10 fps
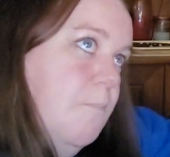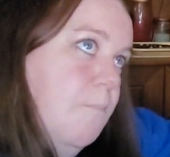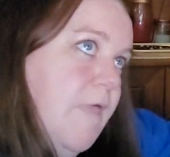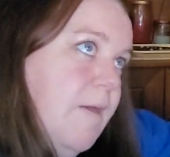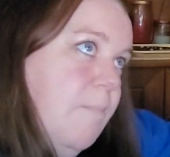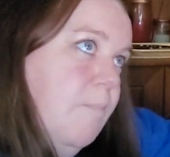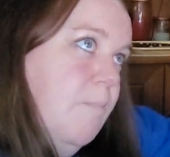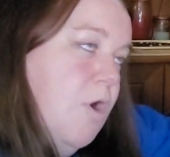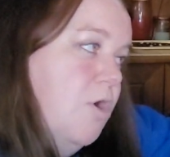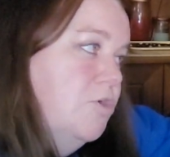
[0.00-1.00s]
like
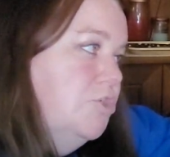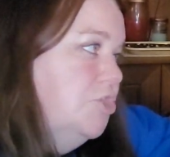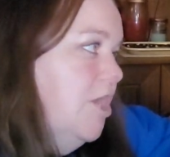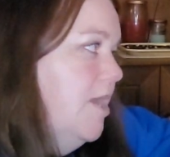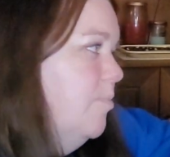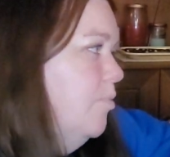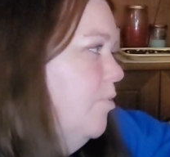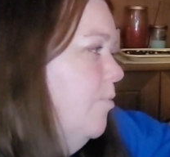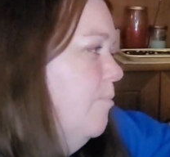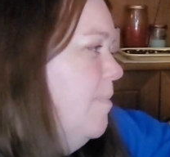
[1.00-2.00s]
March,
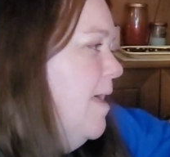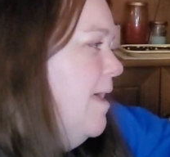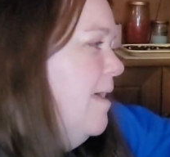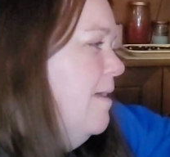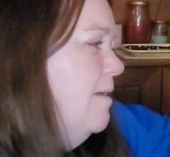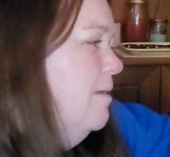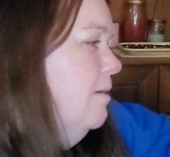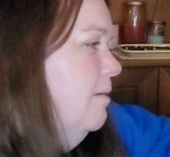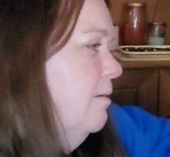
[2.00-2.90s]
April, May.